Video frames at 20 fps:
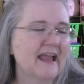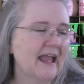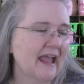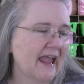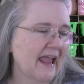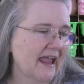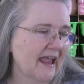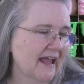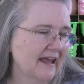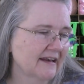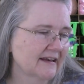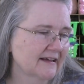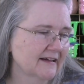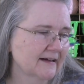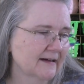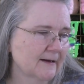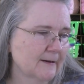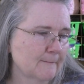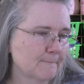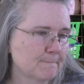and
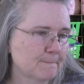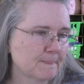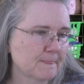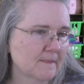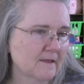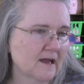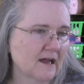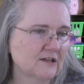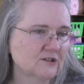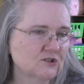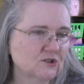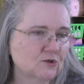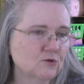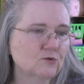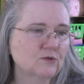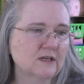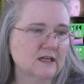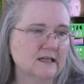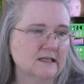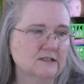um, I do
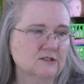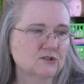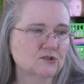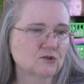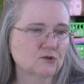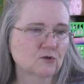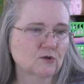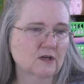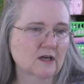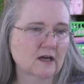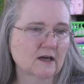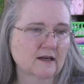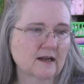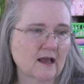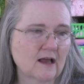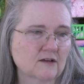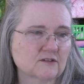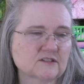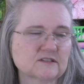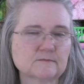need to cut
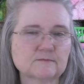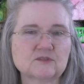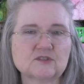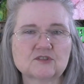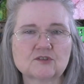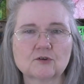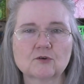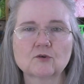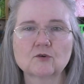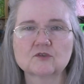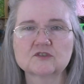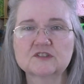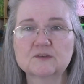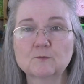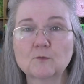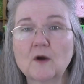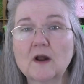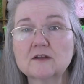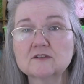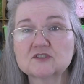out some circle
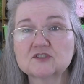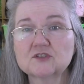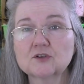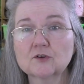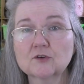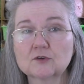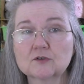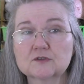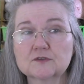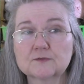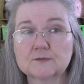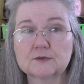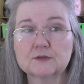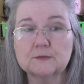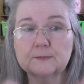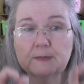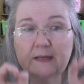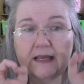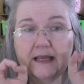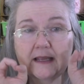some round circles for
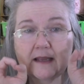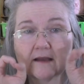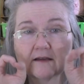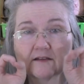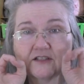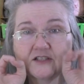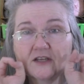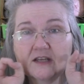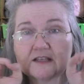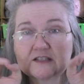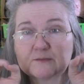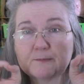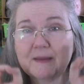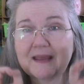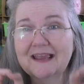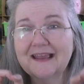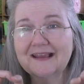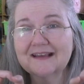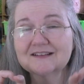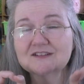the pink his
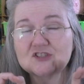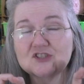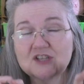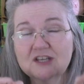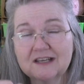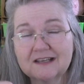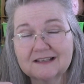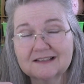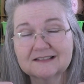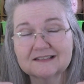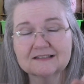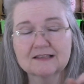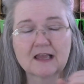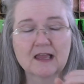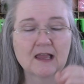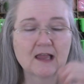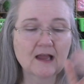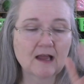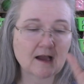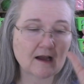pink cheeks,
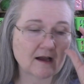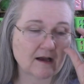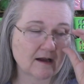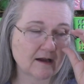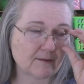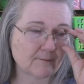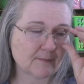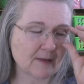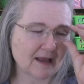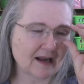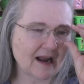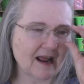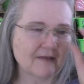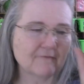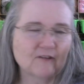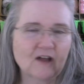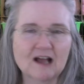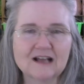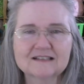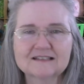um, and
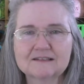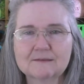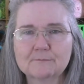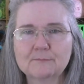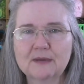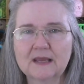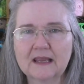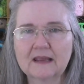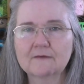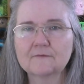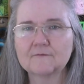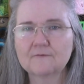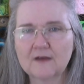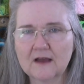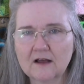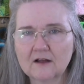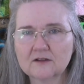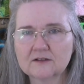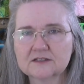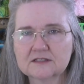I've got some pink
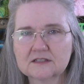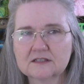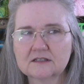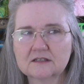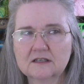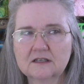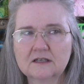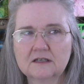felt